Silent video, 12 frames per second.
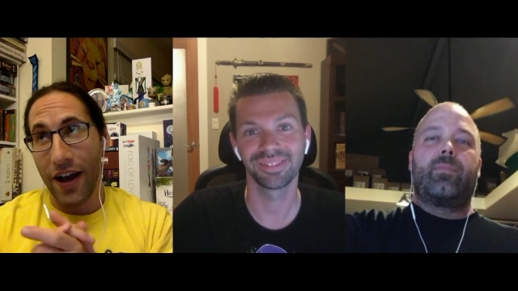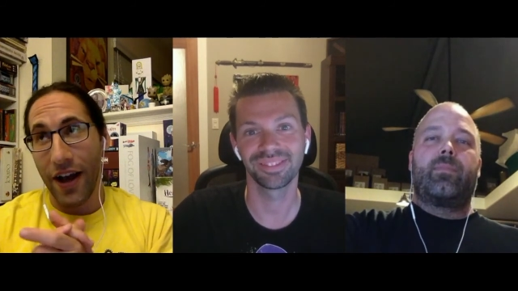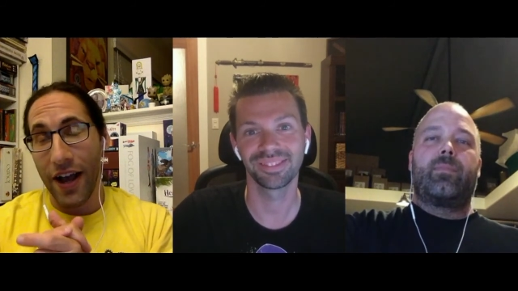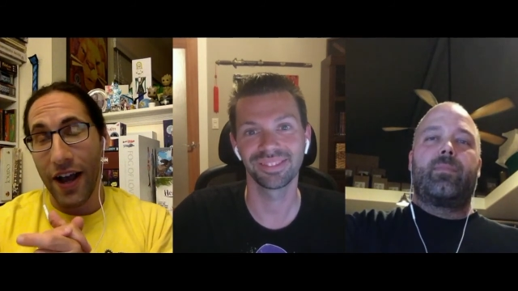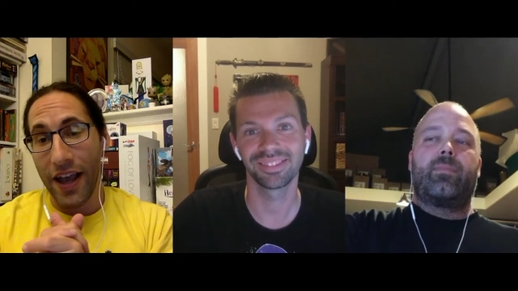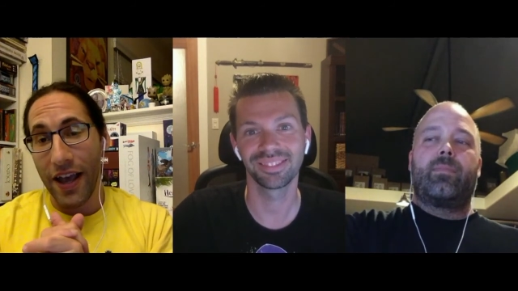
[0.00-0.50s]

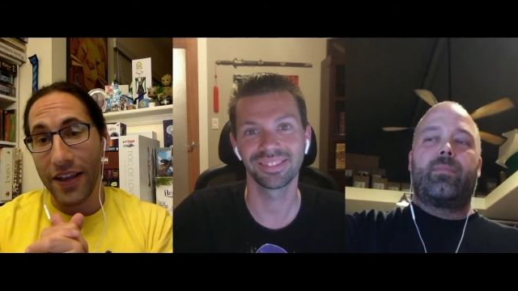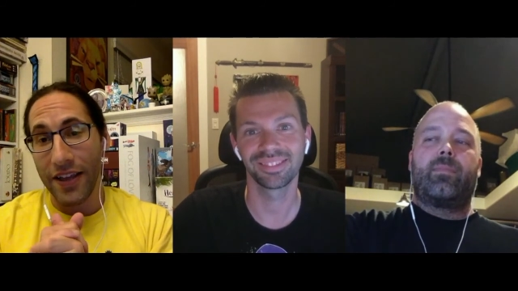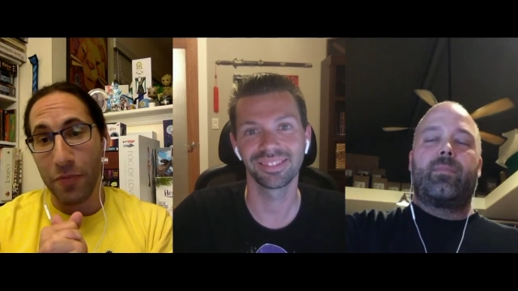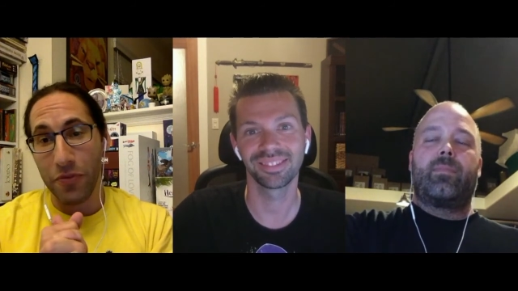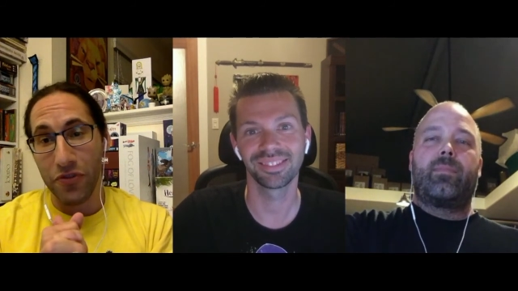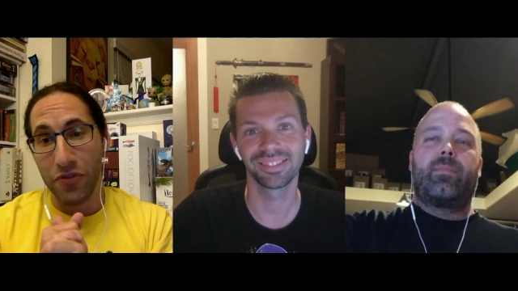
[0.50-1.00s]
Speaker 1: I had the
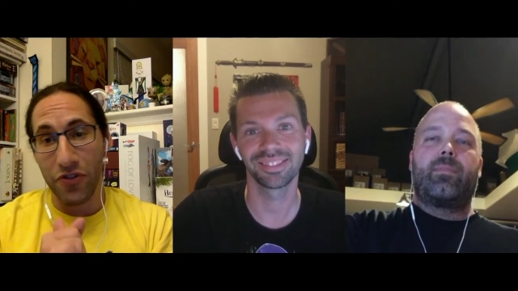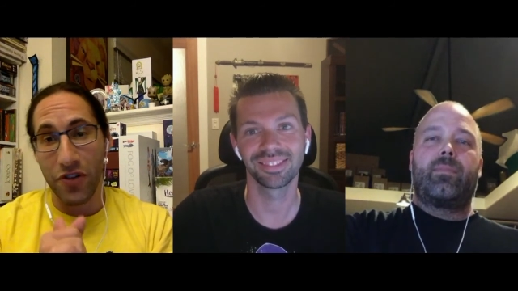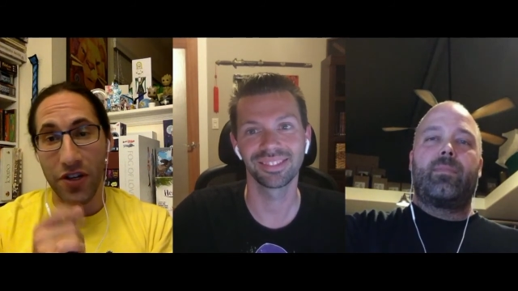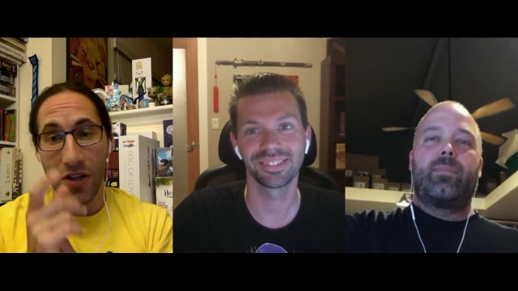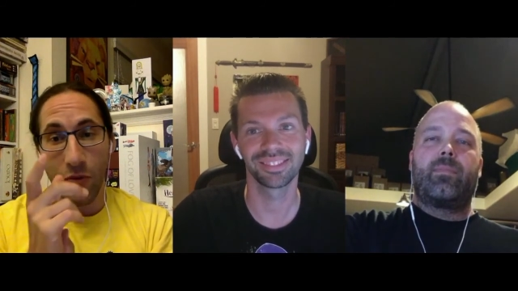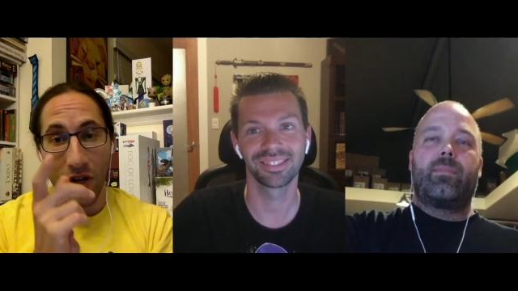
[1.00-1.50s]

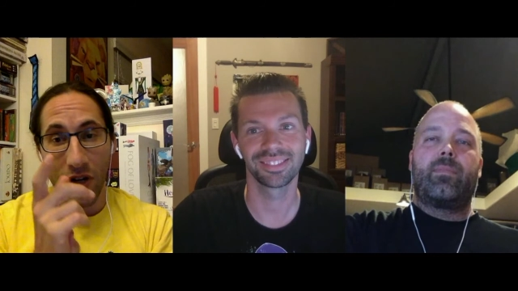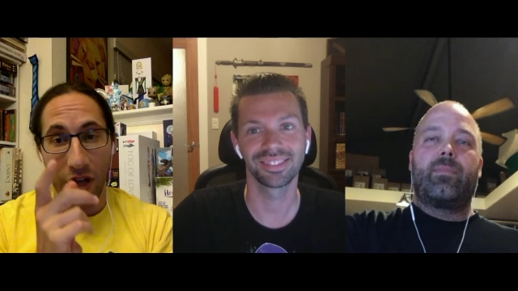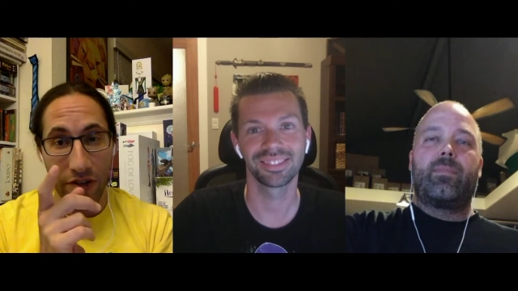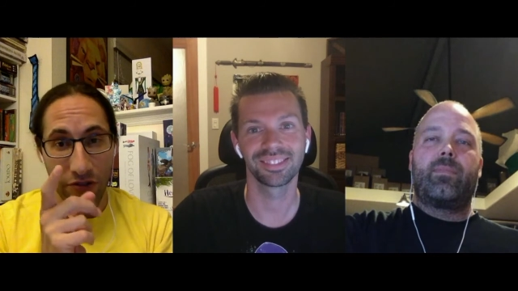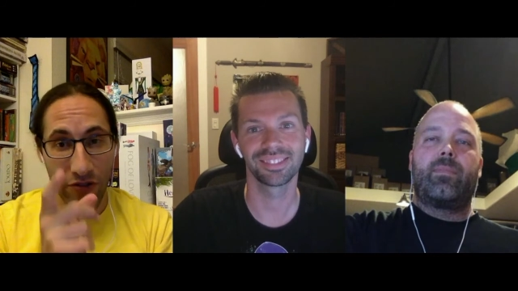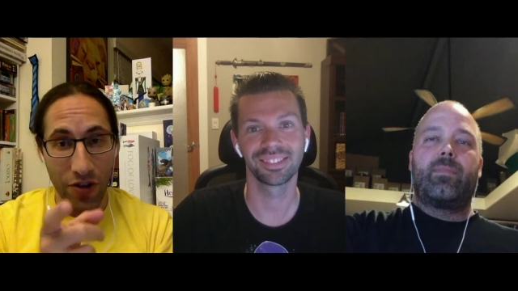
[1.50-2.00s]
opportunity when
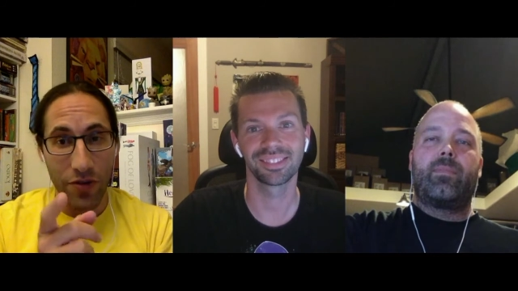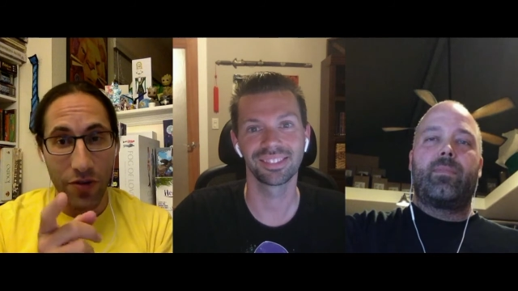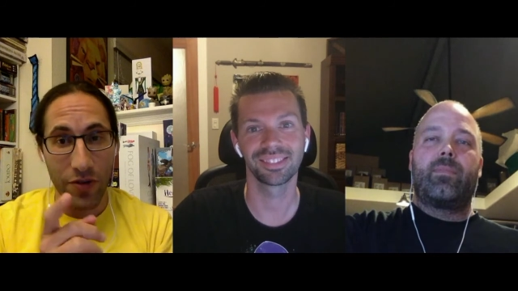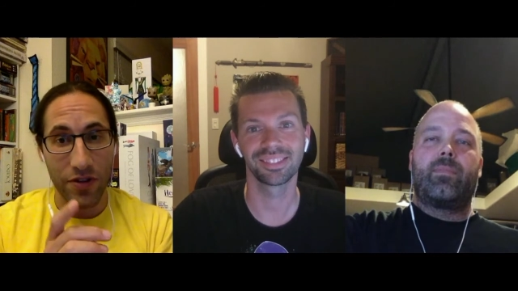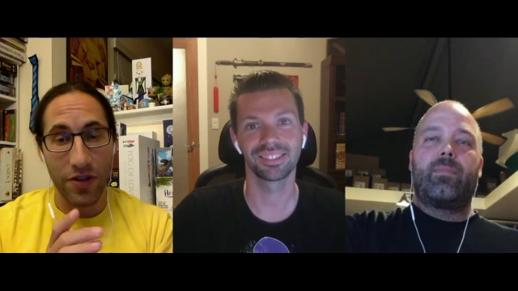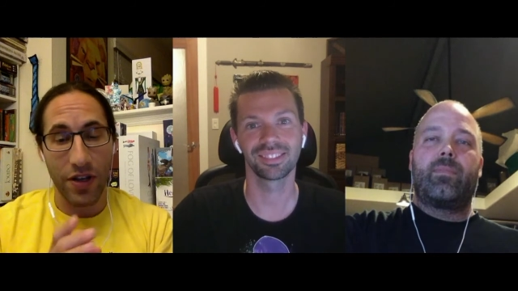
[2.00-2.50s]
I saw
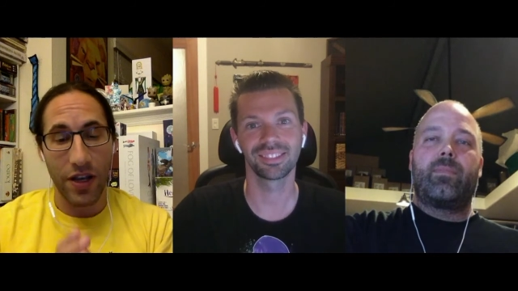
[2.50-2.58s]
you at,